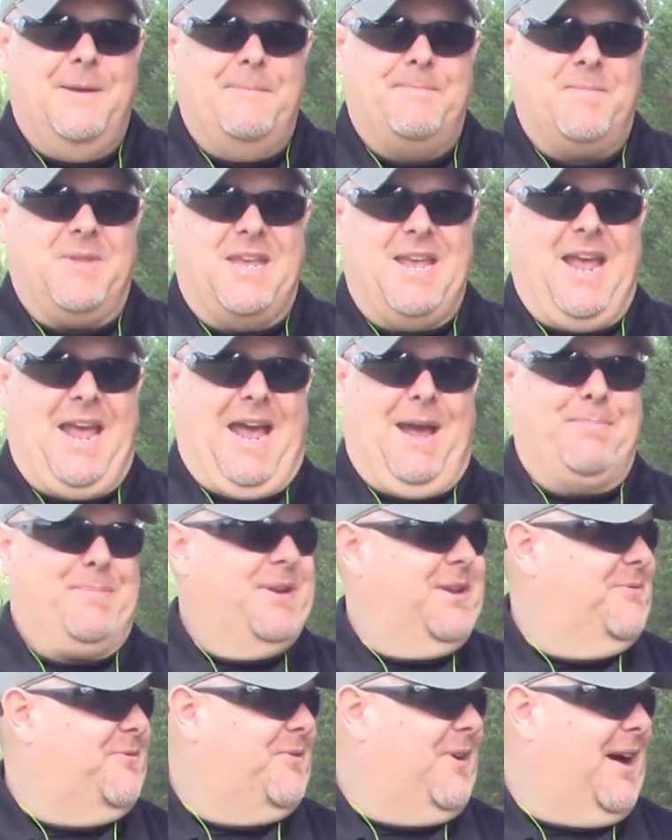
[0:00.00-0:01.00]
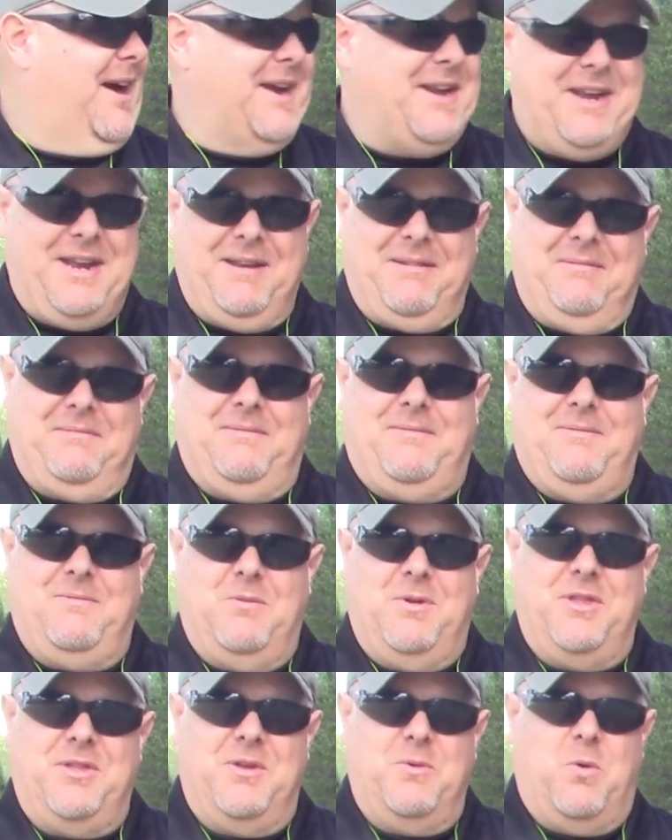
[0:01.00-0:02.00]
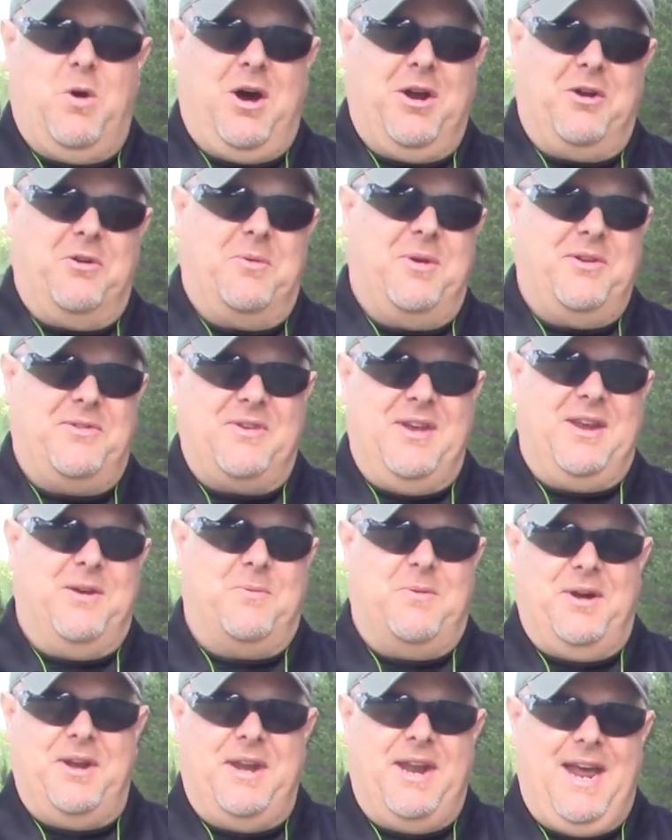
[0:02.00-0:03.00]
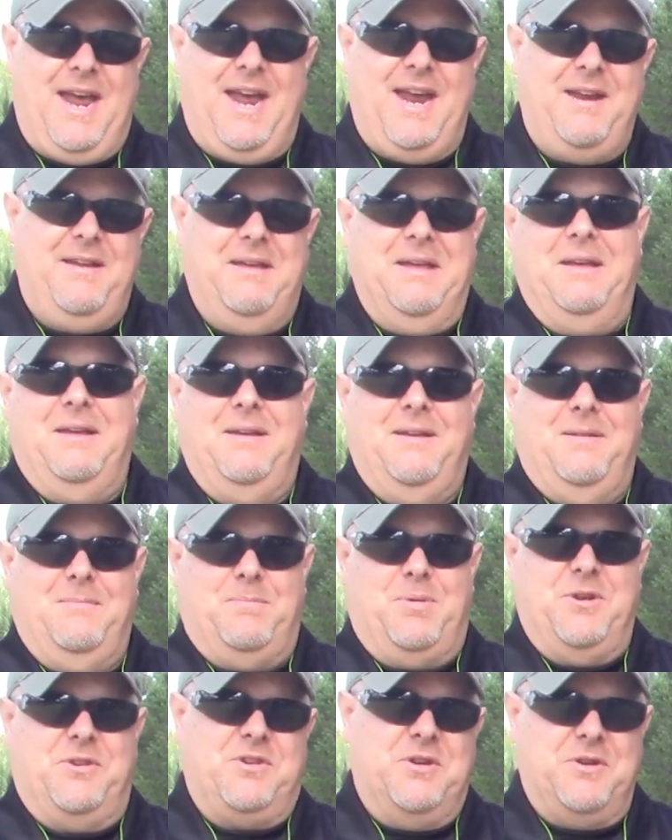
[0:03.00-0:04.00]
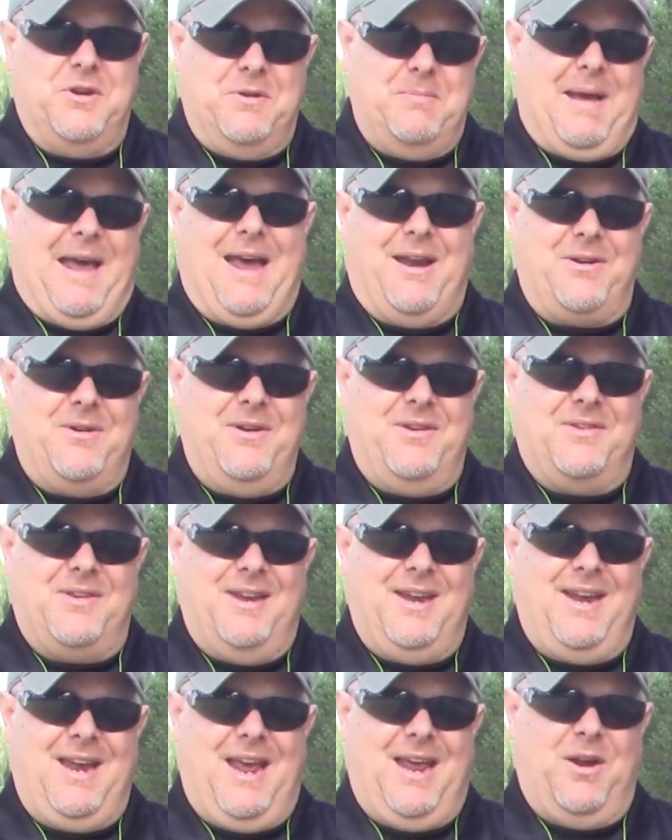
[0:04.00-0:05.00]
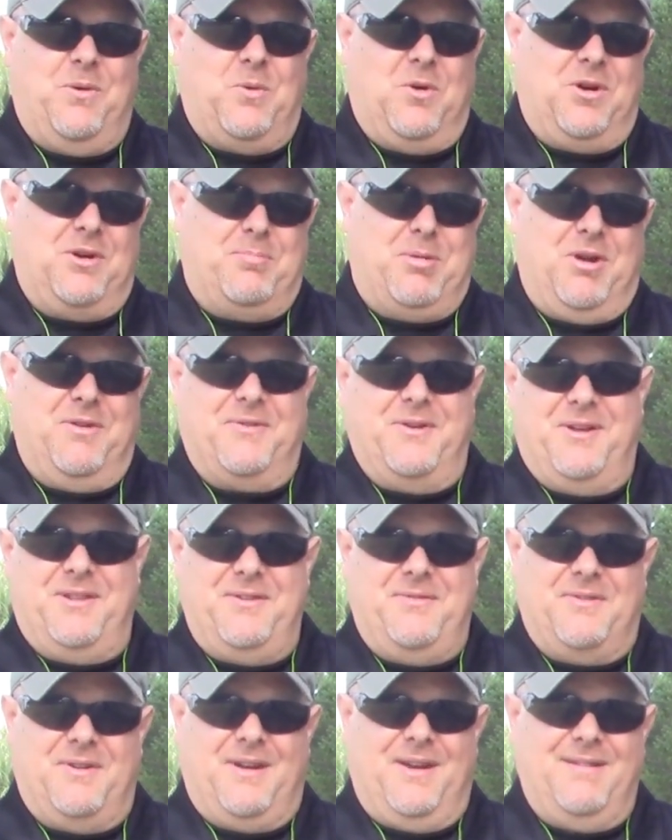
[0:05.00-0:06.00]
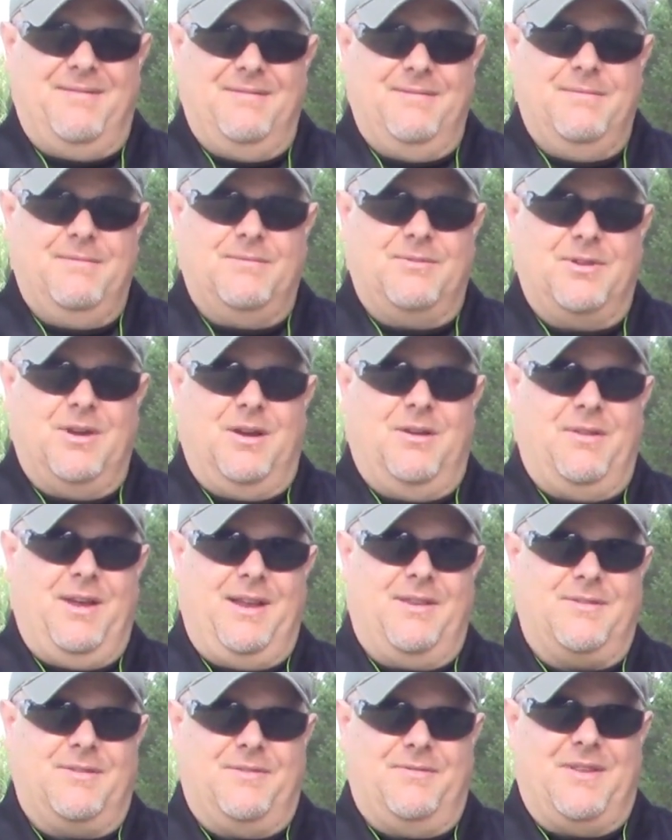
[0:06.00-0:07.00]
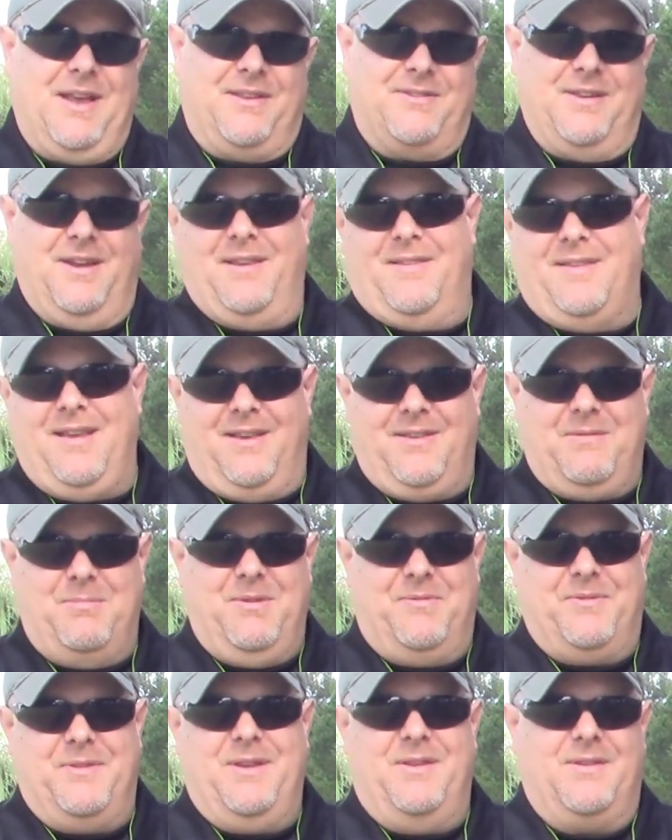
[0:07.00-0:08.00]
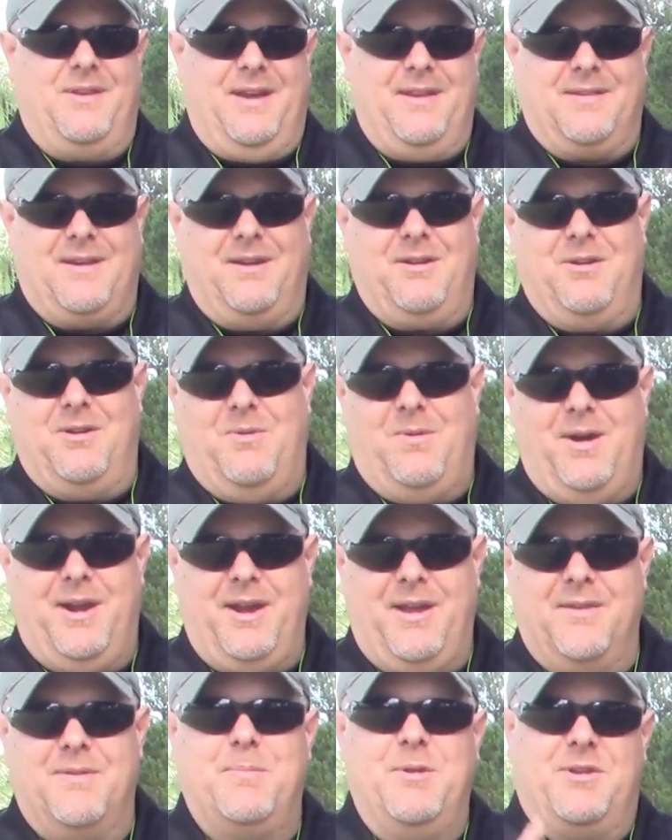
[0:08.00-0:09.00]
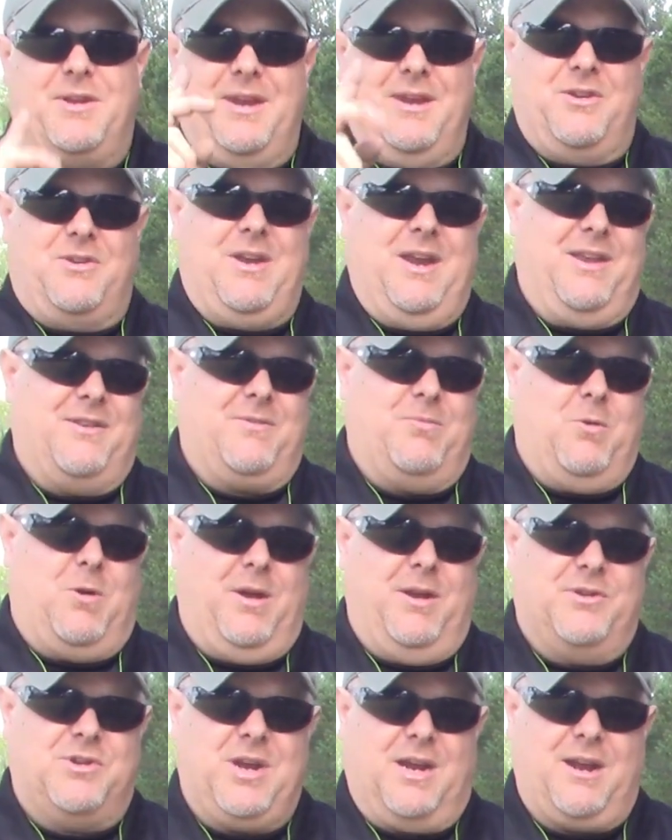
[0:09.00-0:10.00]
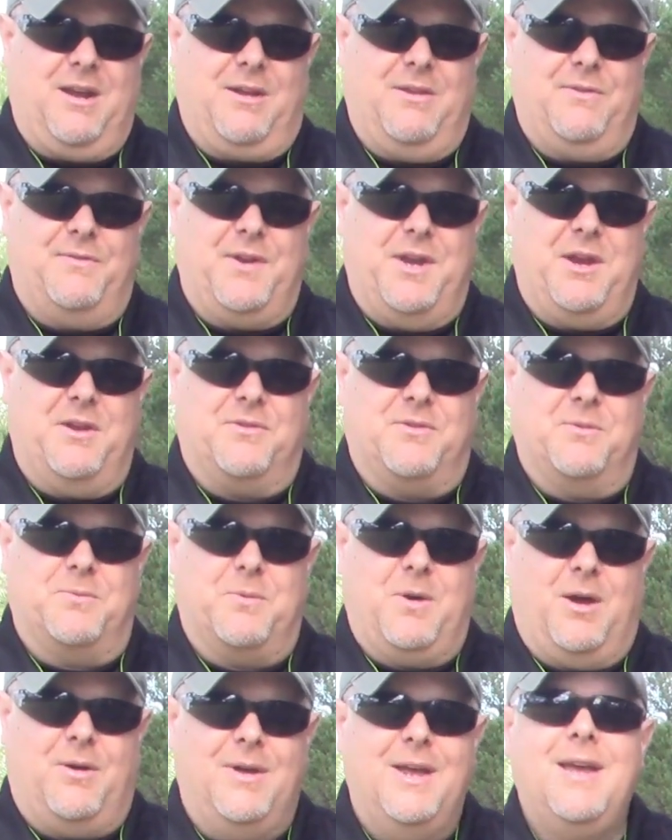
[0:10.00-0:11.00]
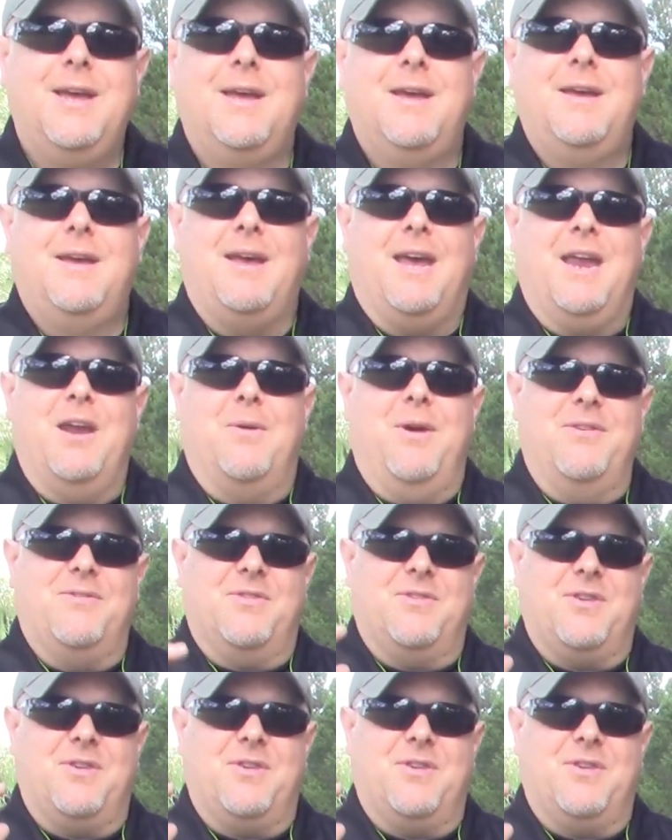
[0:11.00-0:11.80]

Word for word: He happened to find it when the water receded one day, put two new batteries in it, and it worked perfectly fine. So that's that's not a testament for these lights. I don't know what is, but get a chance to watch, check out his videos as well. Anyways, this is